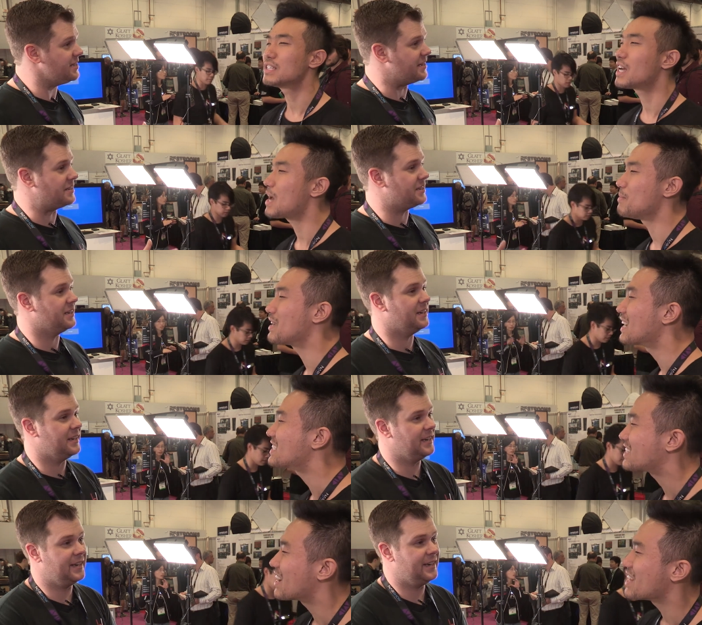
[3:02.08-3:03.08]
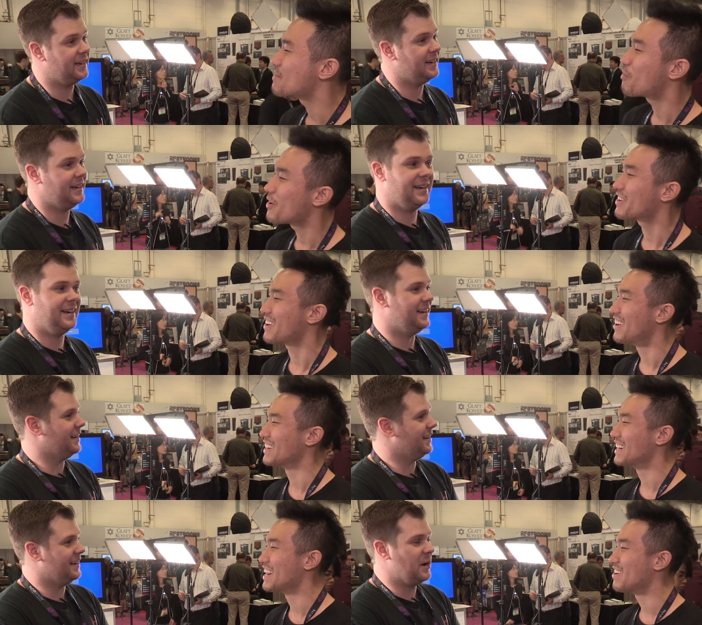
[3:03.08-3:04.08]
Speaker 1: of time. You got to study the
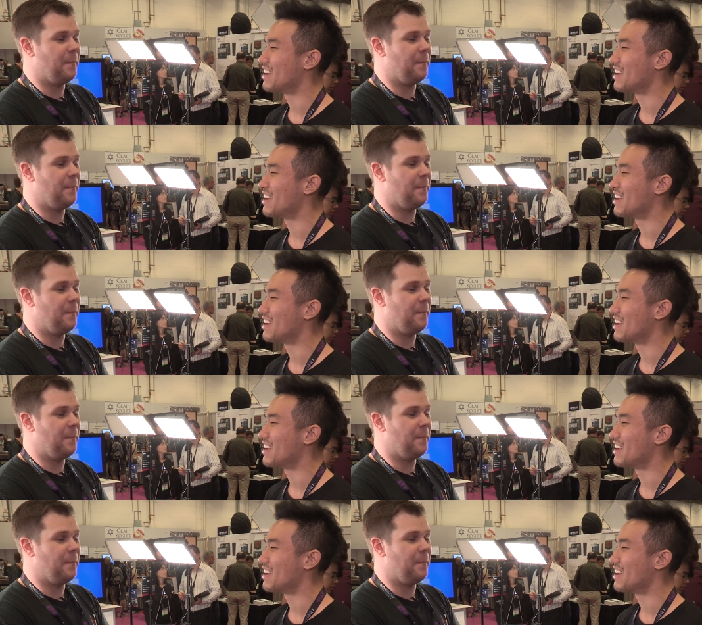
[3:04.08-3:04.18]
protocol, you know,